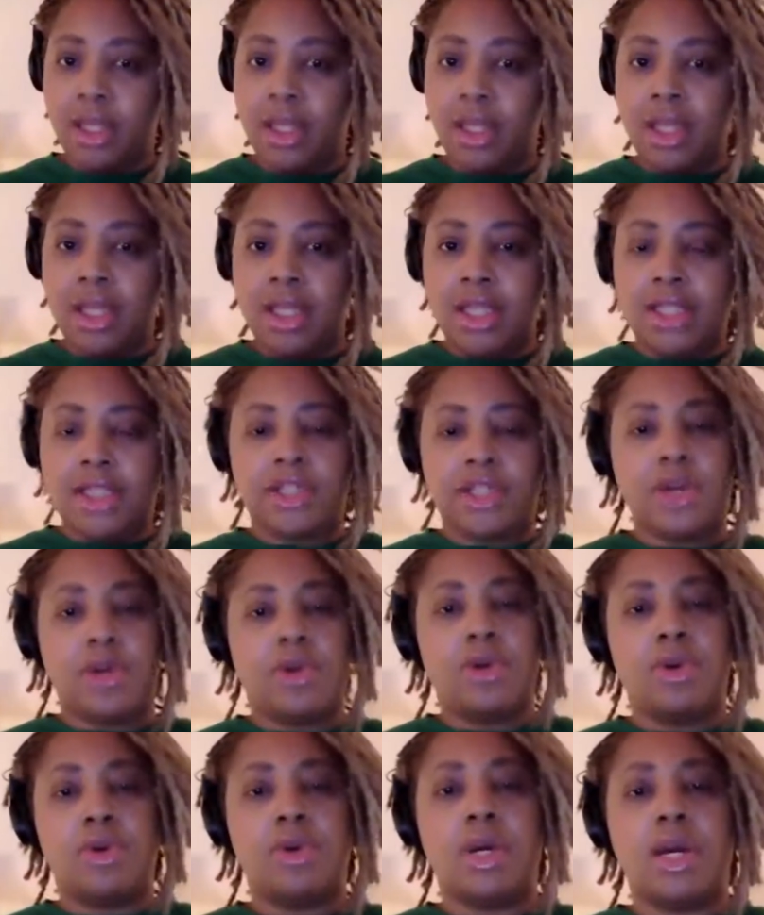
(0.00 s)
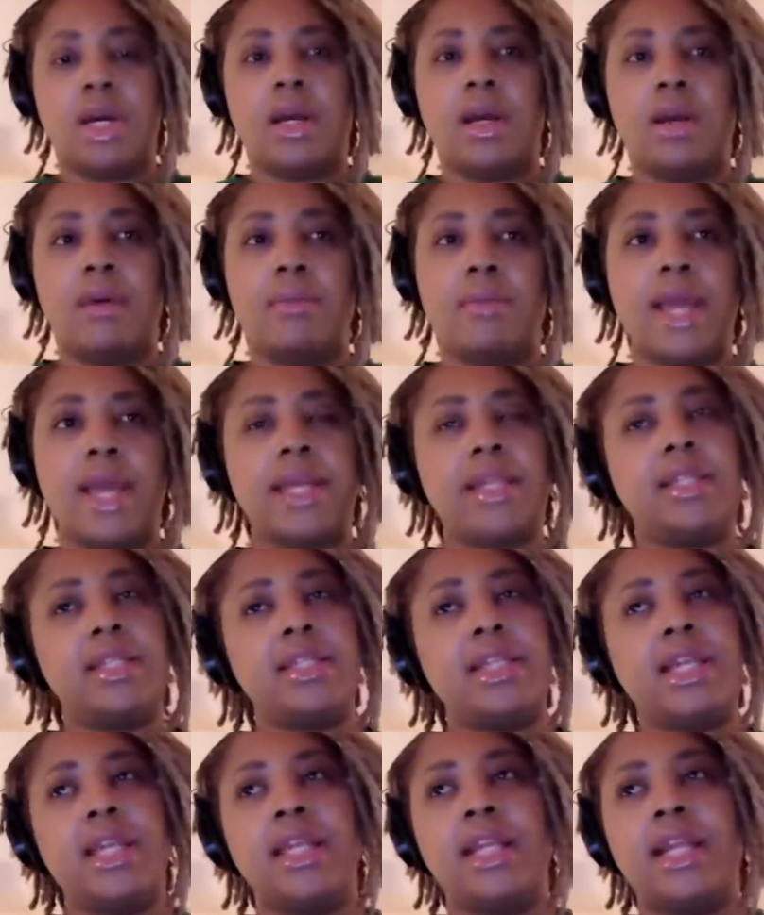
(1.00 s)
Yeah. So um, I can
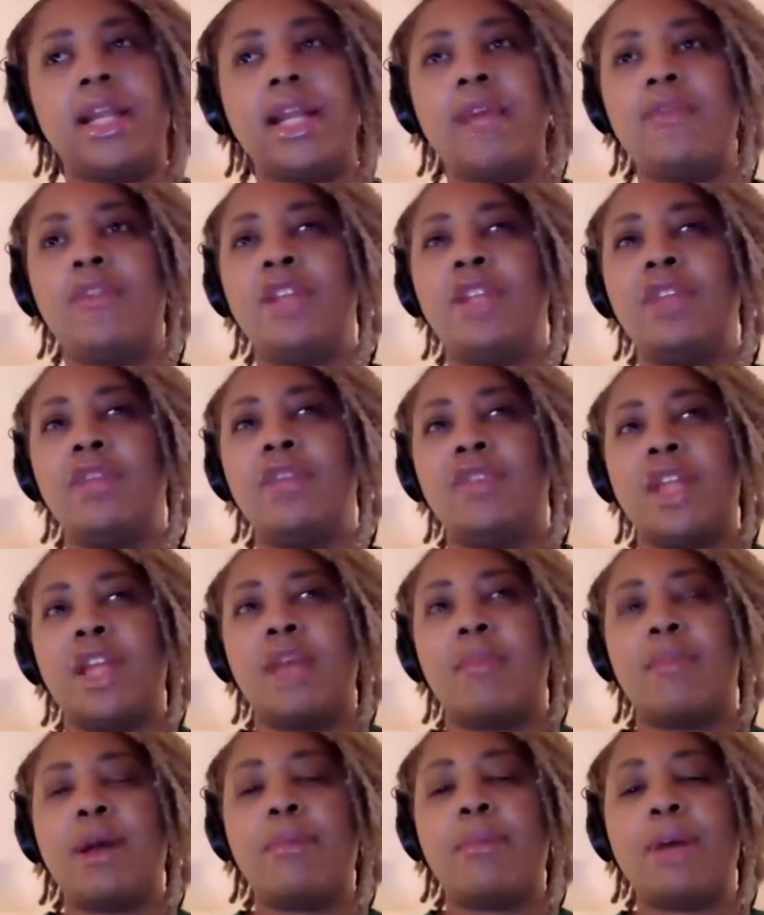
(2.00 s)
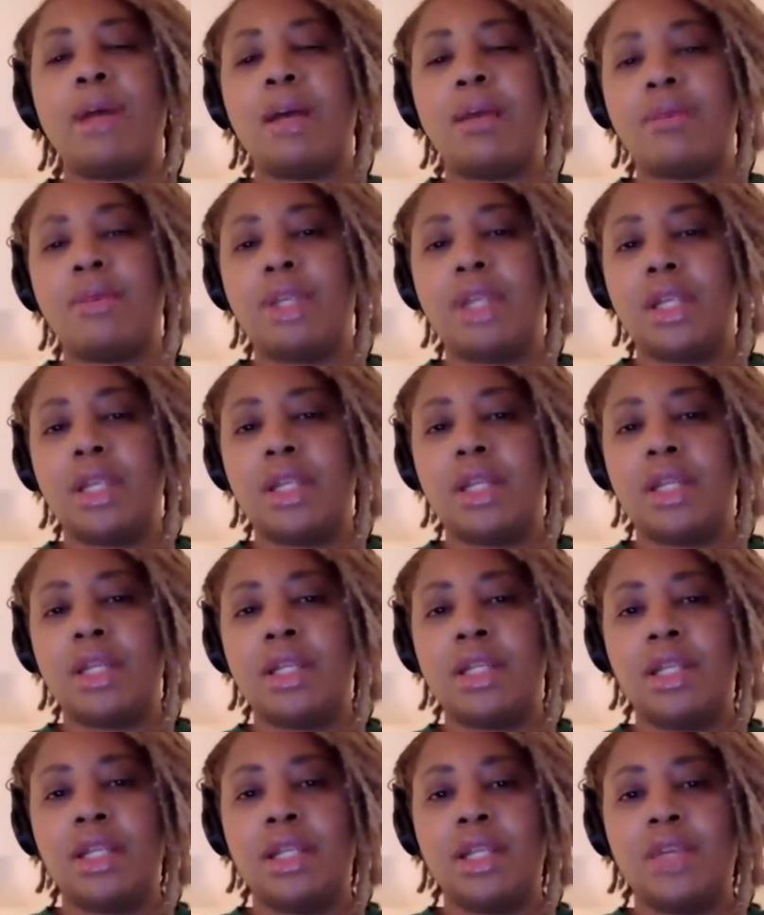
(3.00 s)
say that I really feel like my mom did
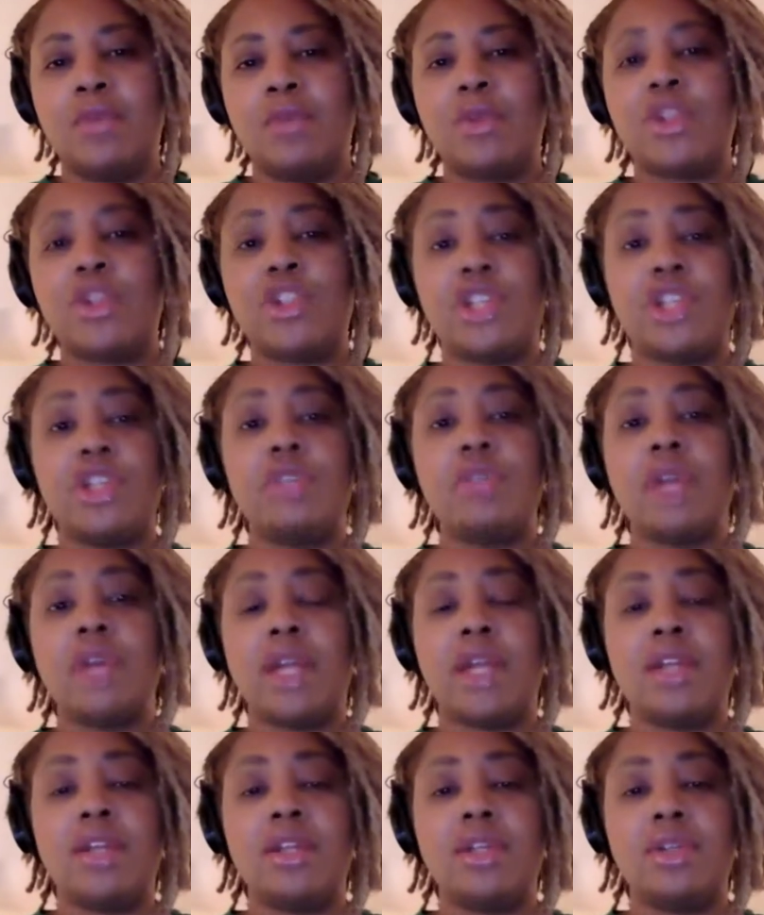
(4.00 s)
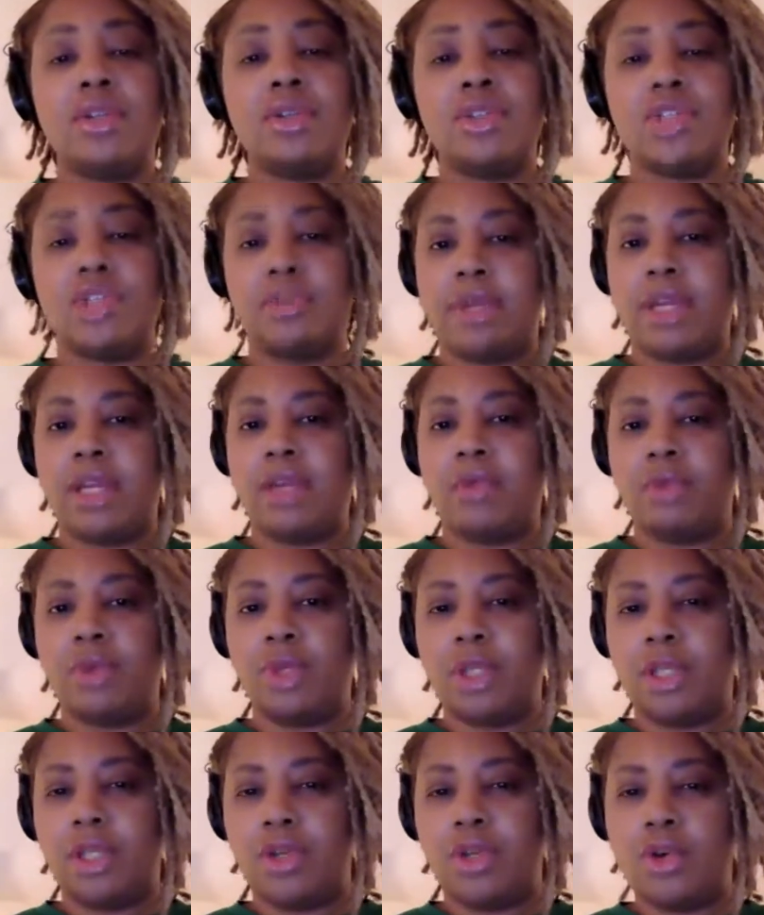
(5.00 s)
what she knew how to do. She mm. made it mm.
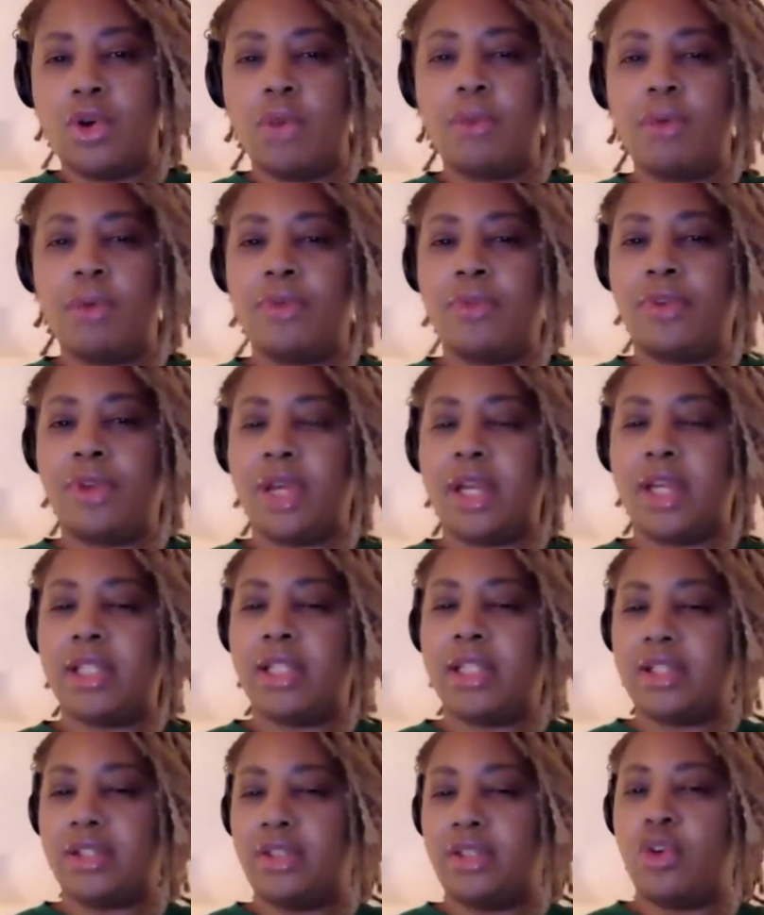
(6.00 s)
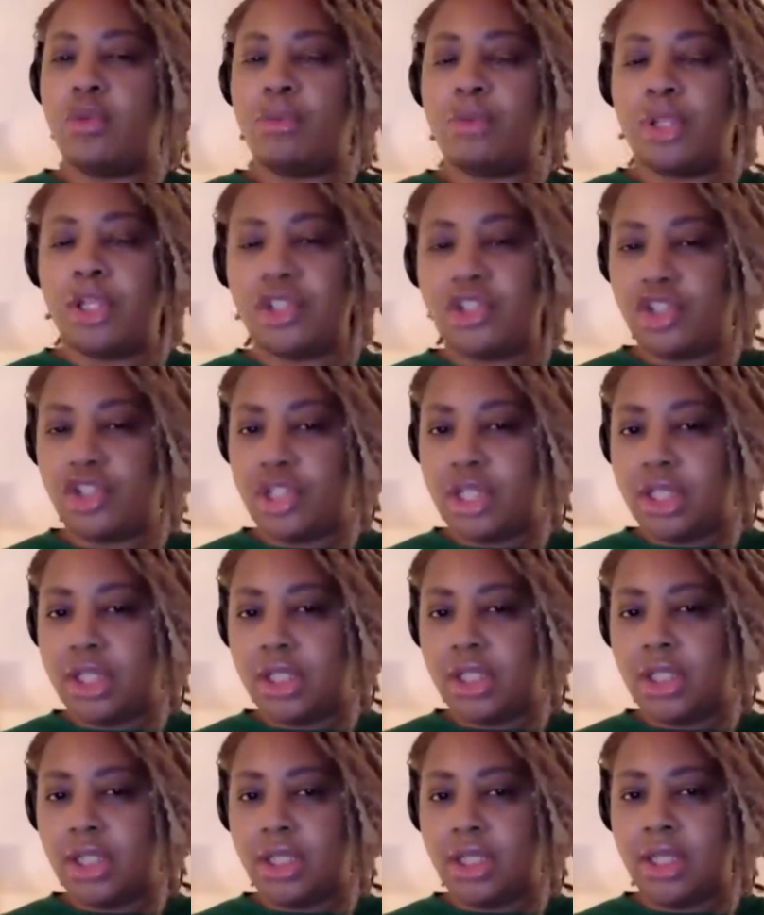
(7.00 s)
really normal for us, as normal mm-hmm. as she mm-hmm.
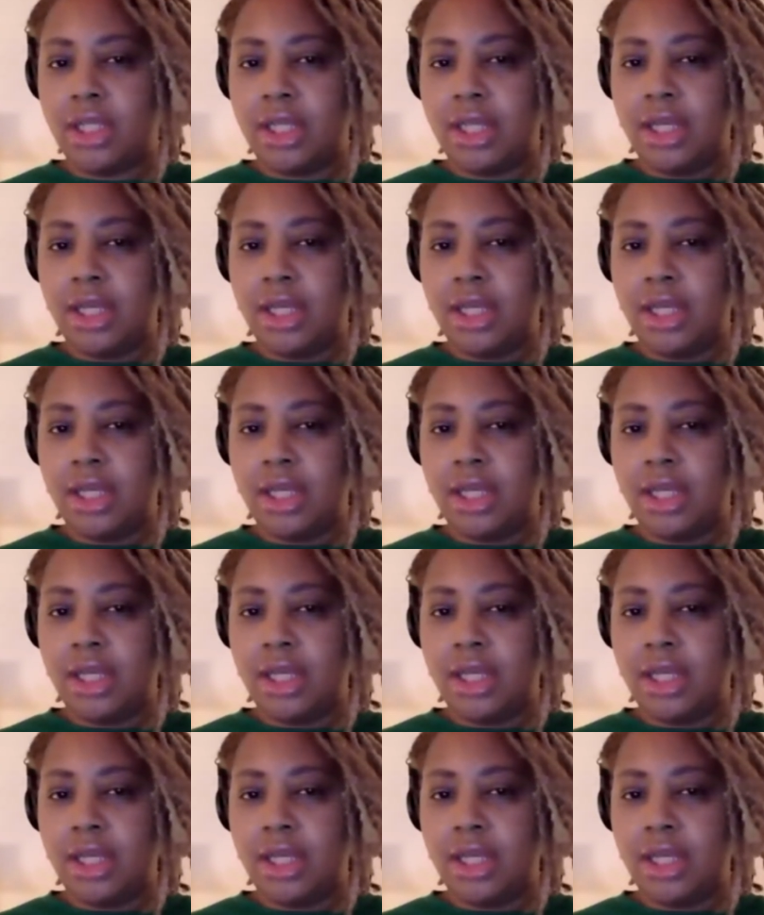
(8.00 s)
could.